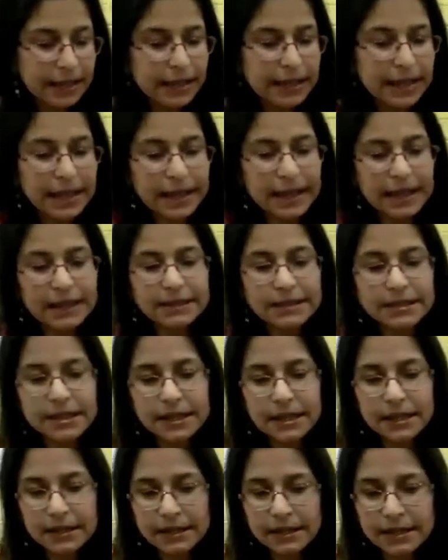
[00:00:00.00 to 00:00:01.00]
and
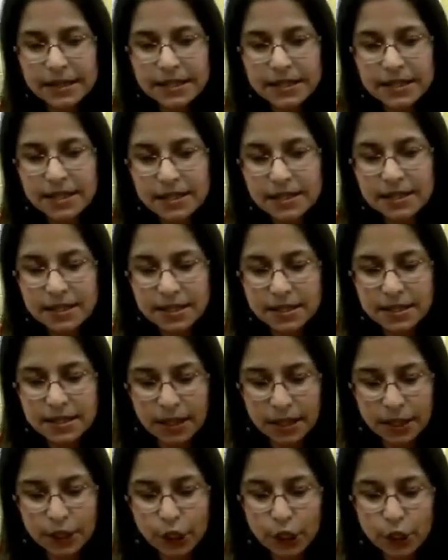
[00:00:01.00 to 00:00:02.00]
this is
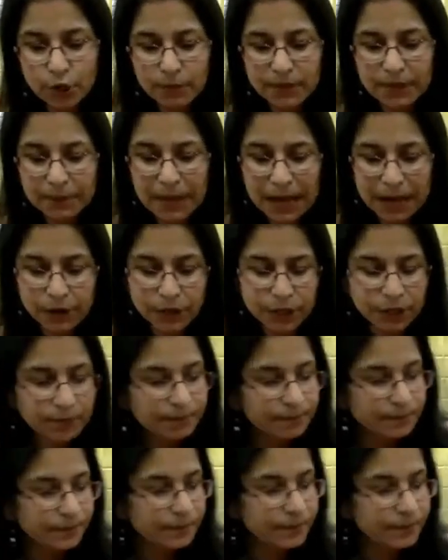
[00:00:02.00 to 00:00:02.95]
cumin powder.